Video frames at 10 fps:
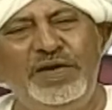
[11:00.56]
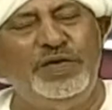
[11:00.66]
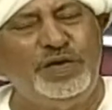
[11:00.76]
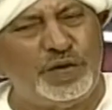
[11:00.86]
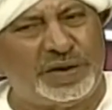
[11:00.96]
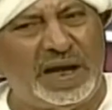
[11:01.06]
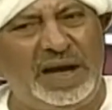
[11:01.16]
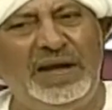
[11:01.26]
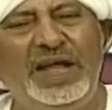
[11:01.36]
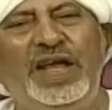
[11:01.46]
use your
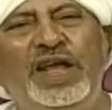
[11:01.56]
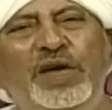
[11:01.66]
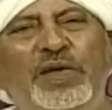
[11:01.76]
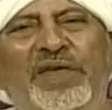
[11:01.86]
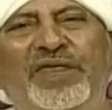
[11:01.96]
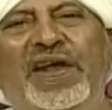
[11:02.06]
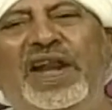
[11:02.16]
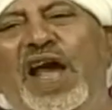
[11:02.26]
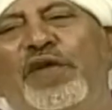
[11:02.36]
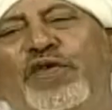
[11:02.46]
tongue, you will feel
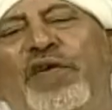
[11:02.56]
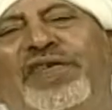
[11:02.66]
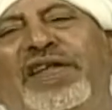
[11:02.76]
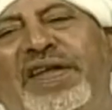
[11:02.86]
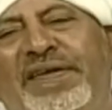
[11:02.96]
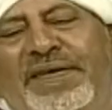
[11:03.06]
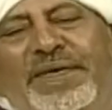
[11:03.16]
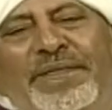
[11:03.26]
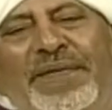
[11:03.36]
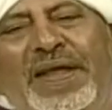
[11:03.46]
how soft it is.
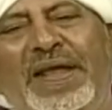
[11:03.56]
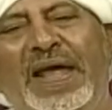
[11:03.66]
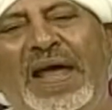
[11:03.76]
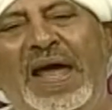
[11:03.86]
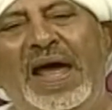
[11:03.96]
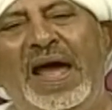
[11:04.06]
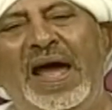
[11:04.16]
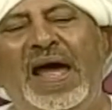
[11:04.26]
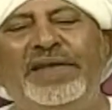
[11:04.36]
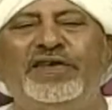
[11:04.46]

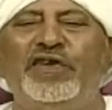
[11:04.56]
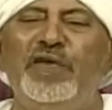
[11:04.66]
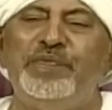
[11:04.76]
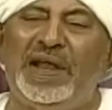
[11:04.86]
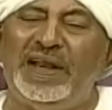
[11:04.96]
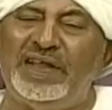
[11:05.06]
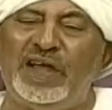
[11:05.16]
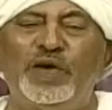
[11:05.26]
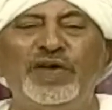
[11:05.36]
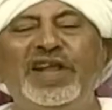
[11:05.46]
The soft palate
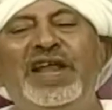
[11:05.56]
has got a